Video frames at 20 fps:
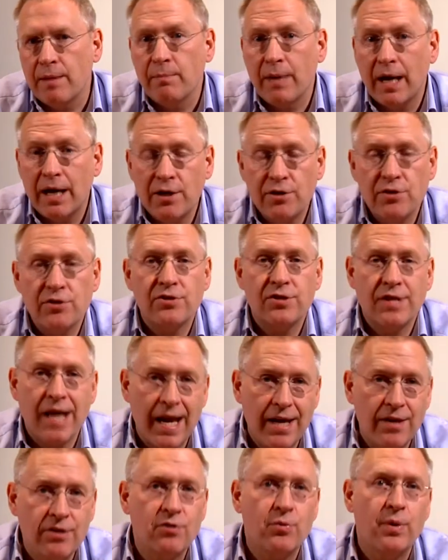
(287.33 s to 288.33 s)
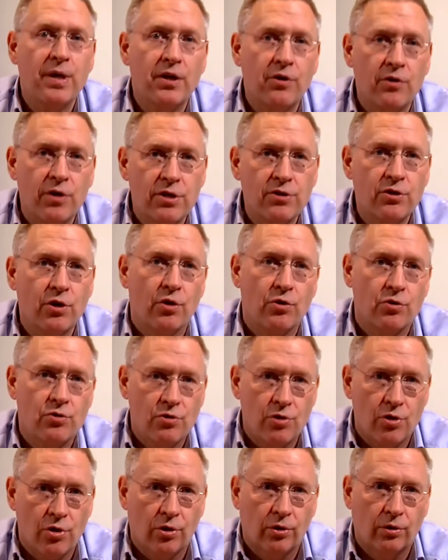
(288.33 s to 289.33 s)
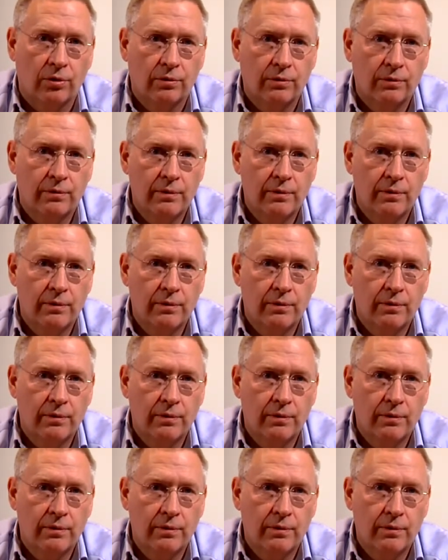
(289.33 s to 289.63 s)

managers tend to increase control,